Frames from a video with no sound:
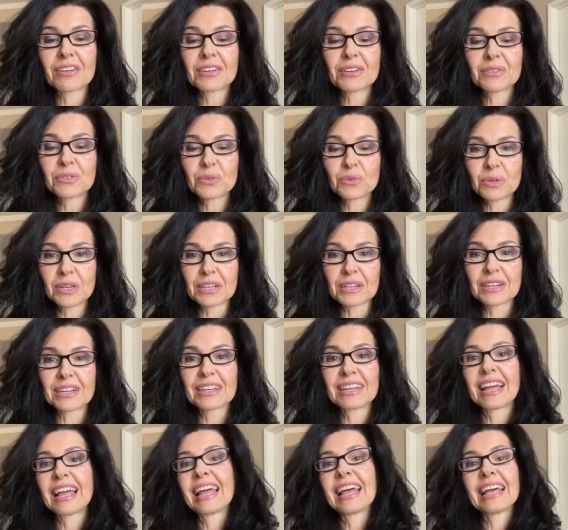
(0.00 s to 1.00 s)
on
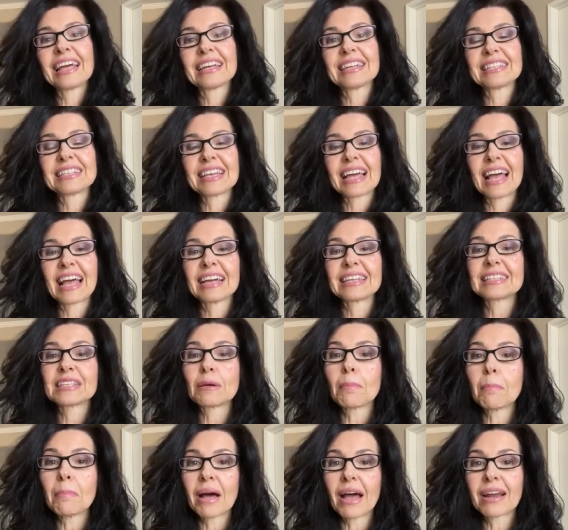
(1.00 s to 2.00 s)
Twitter and
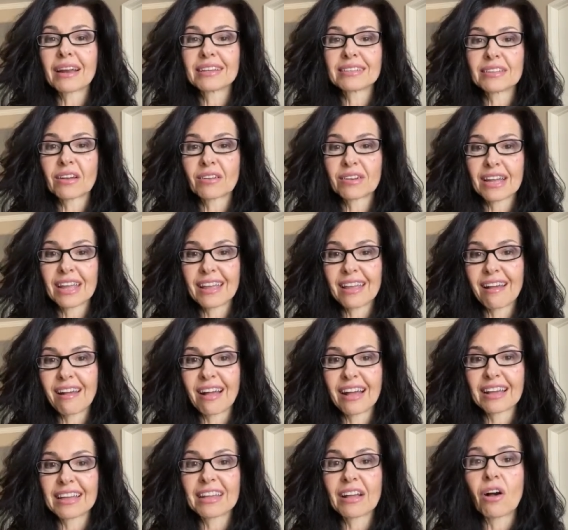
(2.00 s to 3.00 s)
at
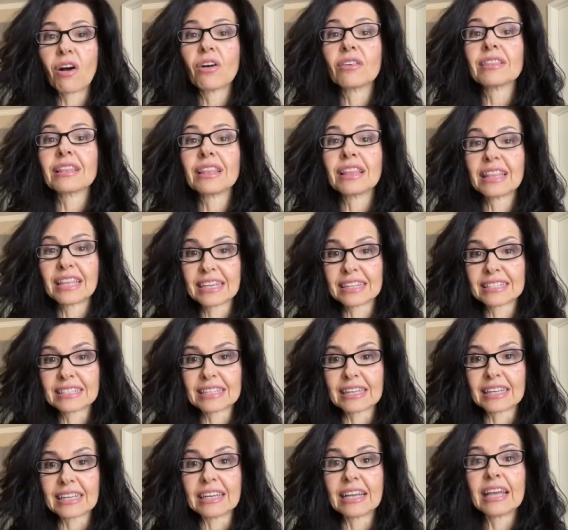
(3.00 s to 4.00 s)
mana.ai on
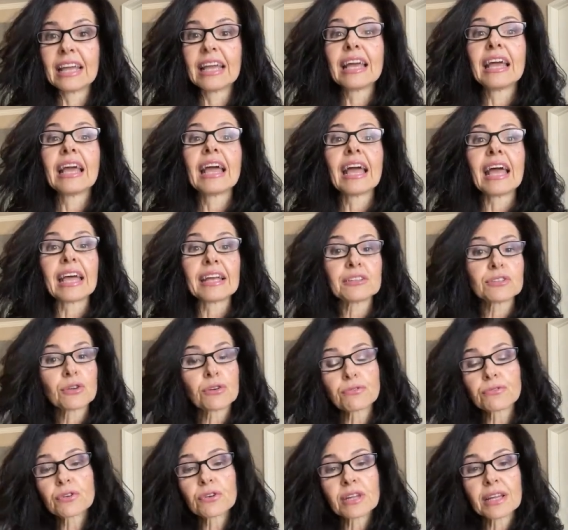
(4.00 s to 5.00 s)
LinkedIn. And
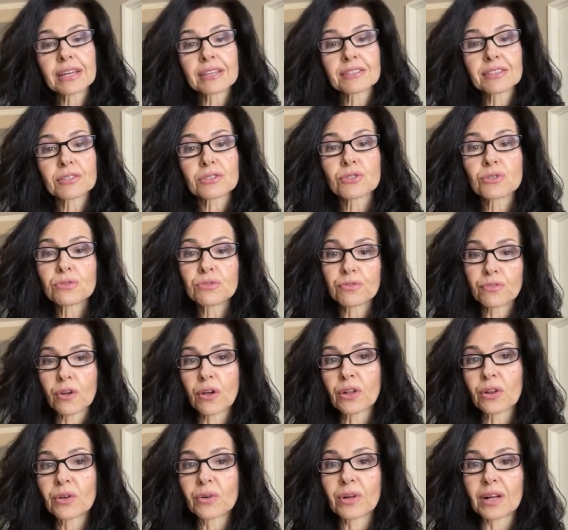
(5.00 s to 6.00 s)
don't forget to
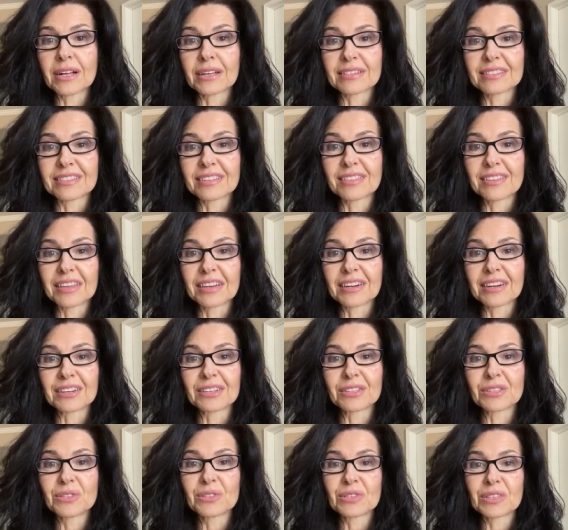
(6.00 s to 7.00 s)
follow us
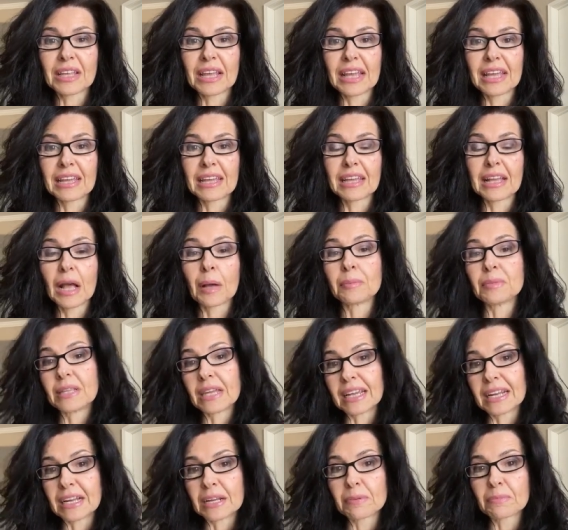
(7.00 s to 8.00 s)
there to stay
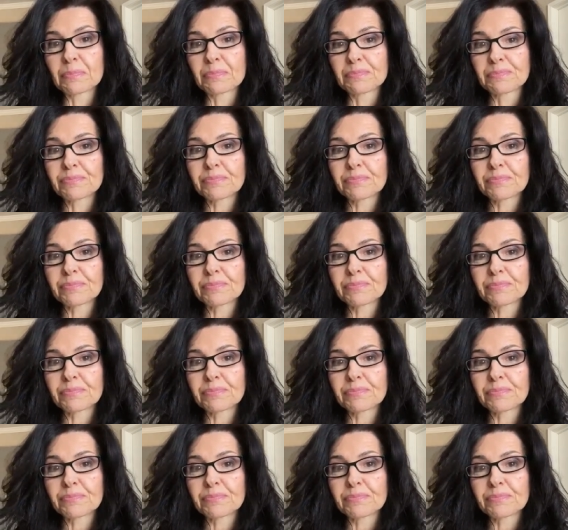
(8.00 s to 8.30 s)
updated.